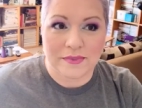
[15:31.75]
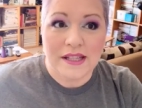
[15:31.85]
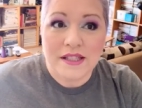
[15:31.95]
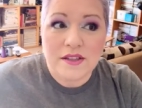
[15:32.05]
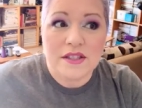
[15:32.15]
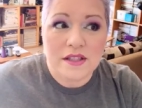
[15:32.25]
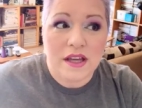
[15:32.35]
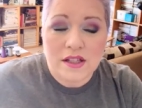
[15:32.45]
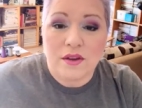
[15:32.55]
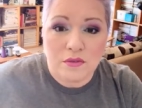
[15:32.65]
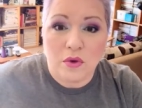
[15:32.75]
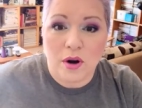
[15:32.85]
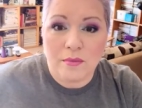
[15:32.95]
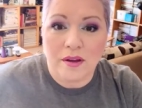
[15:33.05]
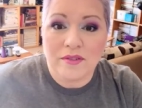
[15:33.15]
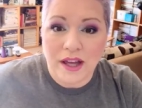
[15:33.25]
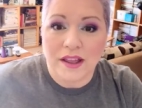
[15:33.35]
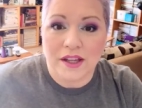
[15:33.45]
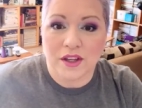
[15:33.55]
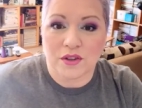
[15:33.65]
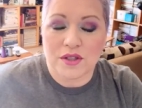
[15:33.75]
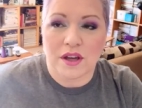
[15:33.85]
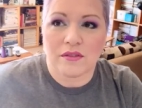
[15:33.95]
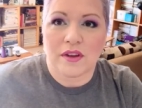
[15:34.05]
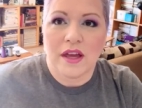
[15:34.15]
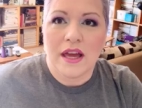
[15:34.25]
It's a it's a form of not liking yourself.